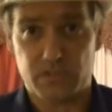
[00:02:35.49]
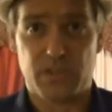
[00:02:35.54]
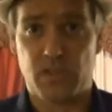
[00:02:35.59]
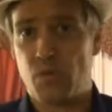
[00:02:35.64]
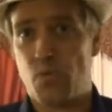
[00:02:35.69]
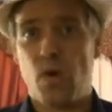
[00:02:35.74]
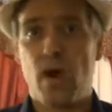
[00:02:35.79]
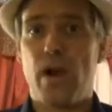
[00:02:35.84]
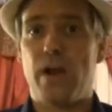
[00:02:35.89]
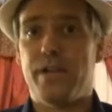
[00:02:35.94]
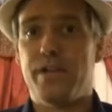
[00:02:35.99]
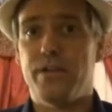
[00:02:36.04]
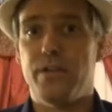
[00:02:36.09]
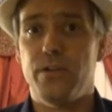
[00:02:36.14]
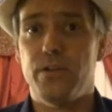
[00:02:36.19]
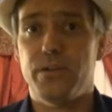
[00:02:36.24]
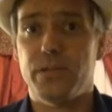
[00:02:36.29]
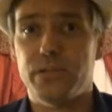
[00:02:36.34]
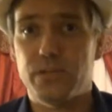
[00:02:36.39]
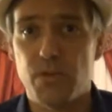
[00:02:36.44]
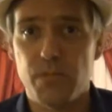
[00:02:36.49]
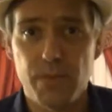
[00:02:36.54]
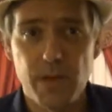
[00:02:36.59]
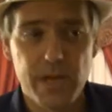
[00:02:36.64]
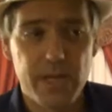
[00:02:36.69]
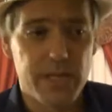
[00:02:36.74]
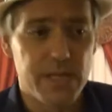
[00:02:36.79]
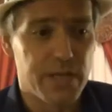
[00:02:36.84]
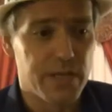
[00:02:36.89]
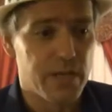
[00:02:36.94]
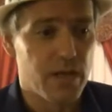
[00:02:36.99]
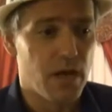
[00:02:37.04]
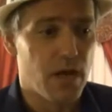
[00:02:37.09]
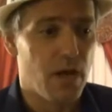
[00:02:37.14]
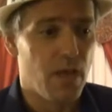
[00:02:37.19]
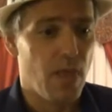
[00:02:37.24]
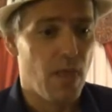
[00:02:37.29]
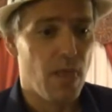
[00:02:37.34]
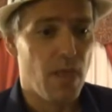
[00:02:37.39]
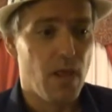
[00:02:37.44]
I was like, wow, I didn't know there were so many. And
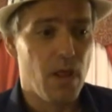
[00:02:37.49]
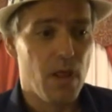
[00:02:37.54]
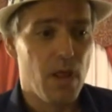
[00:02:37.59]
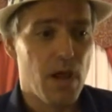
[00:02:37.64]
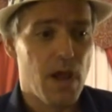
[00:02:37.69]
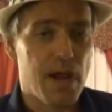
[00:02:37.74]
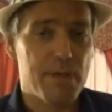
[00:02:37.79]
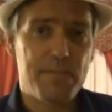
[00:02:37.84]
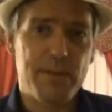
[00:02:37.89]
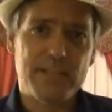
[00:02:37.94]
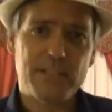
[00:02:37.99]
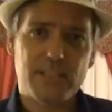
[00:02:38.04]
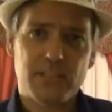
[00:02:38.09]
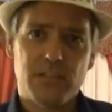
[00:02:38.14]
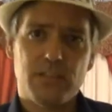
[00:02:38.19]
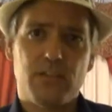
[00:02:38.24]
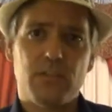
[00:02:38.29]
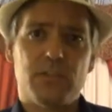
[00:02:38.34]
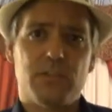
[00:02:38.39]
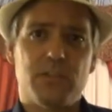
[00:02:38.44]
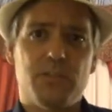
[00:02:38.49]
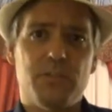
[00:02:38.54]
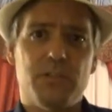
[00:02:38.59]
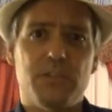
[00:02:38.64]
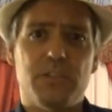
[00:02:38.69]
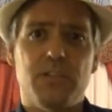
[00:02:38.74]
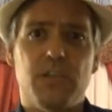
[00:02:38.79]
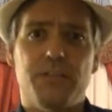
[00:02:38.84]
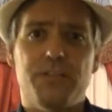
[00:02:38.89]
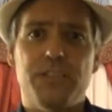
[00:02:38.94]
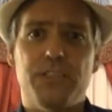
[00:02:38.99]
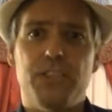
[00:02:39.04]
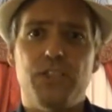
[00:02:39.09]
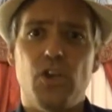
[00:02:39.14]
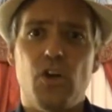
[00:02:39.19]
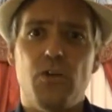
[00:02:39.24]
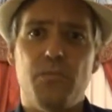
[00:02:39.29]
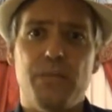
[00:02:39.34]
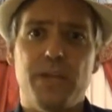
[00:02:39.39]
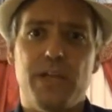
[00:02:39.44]
I basically took some of the stuff he
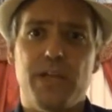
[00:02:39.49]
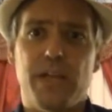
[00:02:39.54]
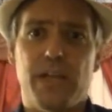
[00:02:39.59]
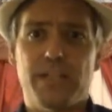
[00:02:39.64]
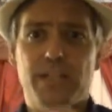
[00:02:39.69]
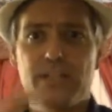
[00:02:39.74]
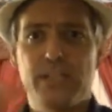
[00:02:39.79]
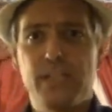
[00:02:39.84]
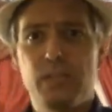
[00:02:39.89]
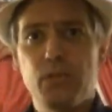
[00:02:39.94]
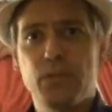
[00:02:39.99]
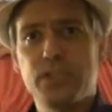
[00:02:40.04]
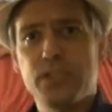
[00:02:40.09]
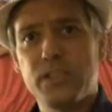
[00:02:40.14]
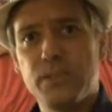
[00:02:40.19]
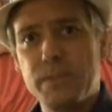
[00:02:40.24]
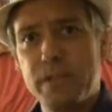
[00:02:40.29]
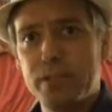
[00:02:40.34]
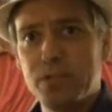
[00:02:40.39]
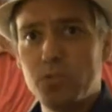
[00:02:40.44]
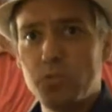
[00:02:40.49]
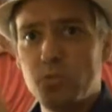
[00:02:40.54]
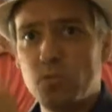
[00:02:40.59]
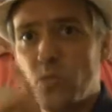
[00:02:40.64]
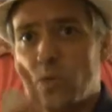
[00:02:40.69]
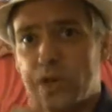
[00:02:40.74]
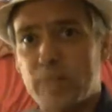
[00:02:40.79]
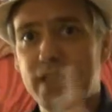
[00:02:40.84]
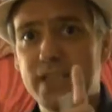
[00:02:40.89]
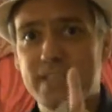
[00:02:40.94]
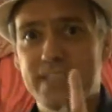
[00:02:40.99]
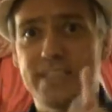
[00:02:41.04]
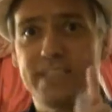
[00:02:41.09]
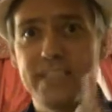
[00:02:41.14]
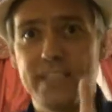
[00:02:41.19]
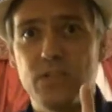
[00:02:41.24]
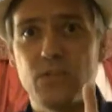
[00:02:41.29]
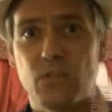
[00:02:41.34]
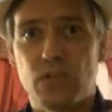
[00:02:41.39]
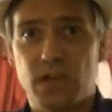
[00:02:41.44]
showed me and I sequenced them into one
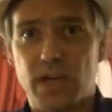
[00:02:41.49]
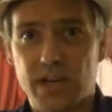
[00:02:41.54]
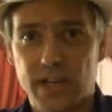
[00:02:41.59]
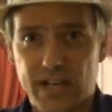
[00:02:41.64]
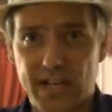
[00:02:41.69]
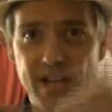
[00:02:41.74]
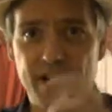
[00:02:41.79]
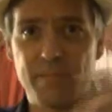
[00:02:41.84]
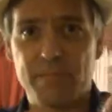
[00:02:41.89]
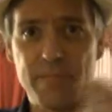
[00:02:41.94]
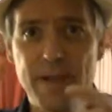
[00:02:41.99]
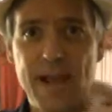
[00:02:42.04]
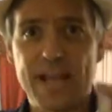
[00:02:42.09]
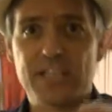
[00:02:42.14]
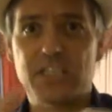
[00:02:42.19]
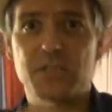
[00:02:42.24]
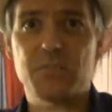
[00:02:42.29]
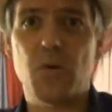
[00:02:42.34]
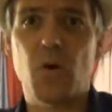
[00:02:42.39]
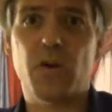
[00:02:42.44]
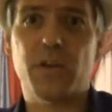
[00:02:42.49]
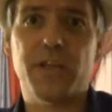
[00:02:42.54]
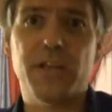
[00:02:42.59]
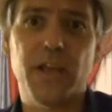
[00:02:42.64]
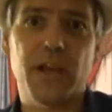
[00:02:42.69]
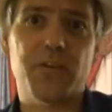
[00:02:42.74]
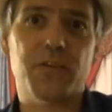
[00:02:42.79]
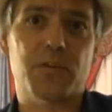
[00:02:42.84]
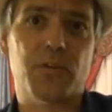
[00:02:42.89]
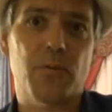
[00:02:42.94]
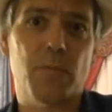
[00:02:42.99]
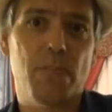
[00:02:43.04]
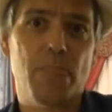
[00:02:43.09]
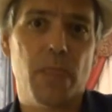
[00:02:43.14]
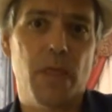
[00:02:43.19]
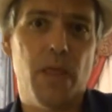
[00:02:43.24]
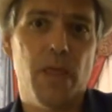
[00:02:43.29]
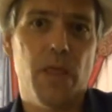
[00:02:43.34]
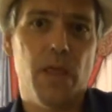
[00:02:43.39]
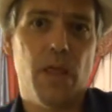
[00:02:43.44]
single cut. I kind of mashed them all together.
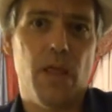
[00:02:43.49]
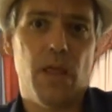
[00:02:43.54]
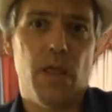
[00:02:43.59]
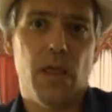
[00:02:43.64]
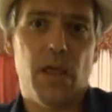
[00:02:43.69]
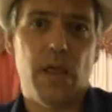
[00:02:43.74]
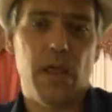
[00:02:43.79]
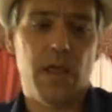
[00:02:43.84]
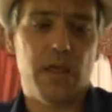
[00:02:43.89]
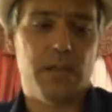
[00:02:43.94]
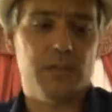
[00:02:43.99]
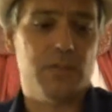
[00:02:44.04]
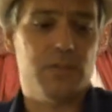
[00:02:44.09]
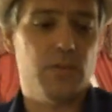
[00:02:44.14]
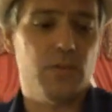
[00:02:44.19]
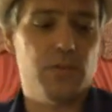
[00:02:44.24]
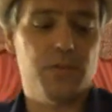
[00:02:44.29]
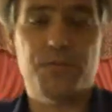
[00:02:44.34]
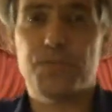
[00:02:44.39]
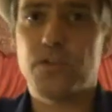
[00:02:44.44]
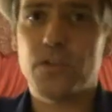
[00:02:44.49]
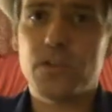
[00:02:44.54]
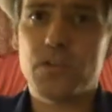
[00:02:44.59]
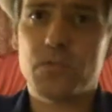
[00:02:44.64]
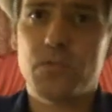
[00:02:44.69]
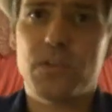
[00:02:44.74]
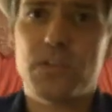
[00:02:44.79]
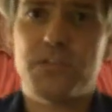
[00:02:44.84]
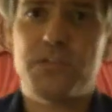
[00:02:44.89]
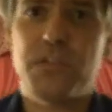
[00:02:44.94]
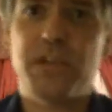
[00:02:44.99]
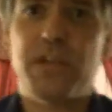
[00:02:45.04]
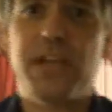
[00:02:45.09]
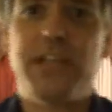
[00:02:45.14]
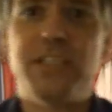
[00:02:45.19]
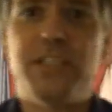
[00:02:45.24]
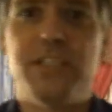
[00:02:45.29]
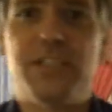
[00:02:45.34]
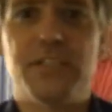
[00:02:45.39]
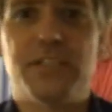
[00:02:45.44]
And so the first one is a
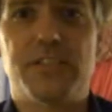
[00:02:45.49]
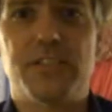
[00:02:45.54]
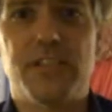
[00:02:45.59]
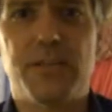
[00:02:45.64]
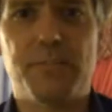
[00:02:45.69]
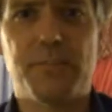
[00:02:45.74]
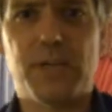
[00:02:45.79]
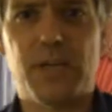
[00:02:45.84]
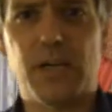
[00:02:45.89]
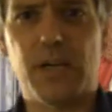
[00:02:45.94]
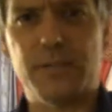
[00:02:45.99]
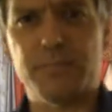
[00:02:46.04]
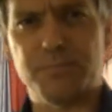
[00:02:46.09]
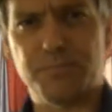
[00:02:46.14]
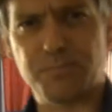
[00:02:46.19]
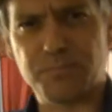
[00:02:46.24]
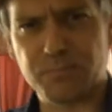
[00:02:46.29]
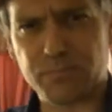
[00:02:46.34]
variation of the slip cut.